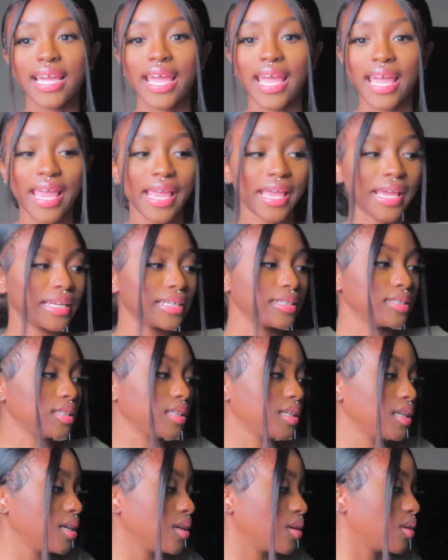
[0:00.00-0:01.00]

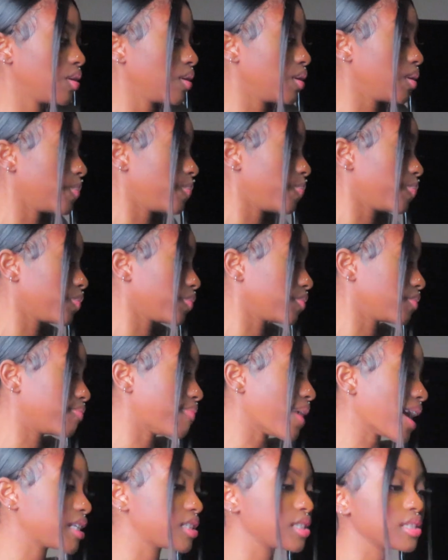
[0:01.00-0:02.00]
and
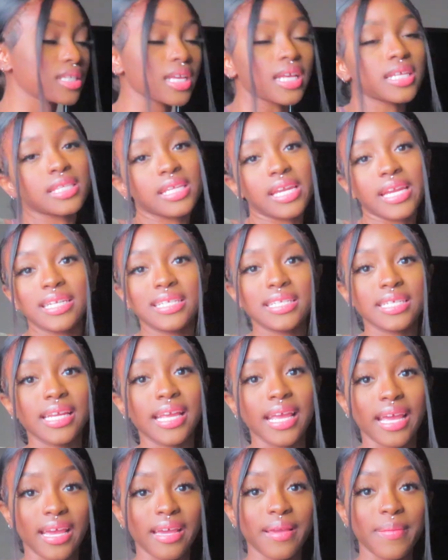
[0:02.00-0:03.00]
matching sets that I did
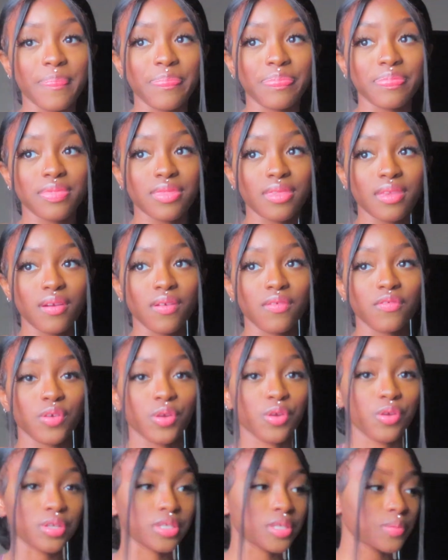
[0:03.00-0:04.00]
get
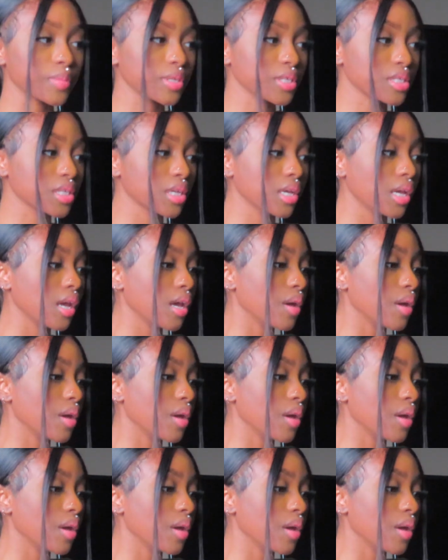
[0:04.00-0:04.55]
for Christmas.